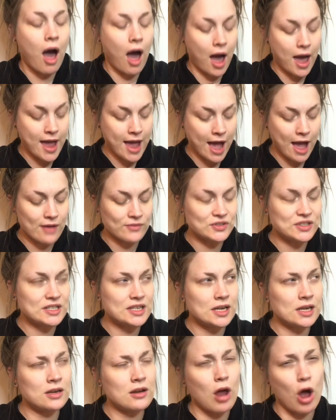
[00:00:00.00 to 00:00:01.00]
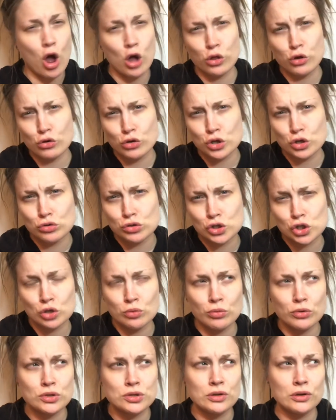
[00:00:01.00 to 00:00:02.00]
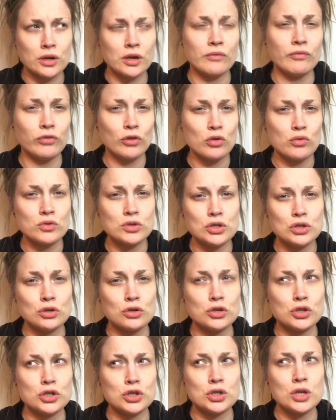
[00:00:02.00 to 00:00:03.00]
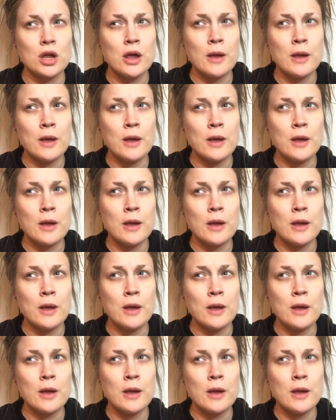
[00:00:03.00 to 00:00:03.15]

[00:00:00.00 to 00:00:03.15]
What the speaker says: I have seen other YouTubers and influencers